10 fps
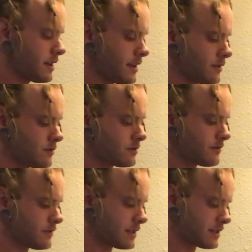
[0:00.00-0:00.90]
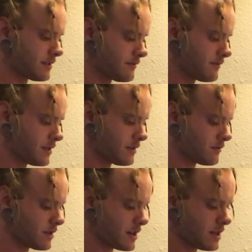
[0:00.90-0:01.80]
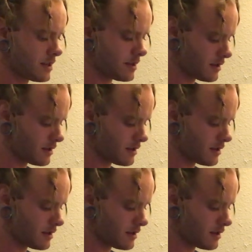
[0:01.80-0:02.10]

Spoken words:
in order for this to fit right,